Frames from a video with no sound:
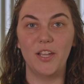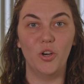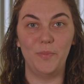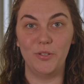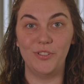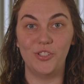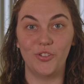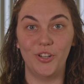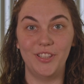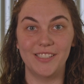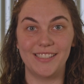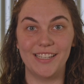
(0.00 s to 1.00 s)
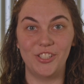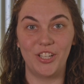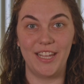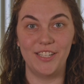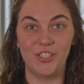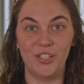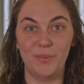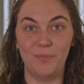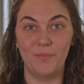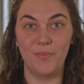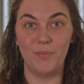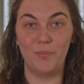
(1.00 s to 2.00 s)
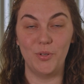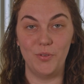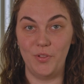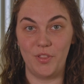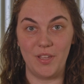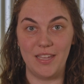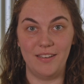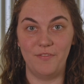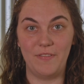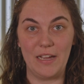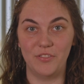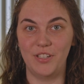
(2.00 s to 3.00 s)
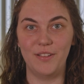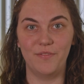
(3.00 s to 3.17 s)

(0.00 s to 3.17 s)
I hope you enjoyed this education booth and found it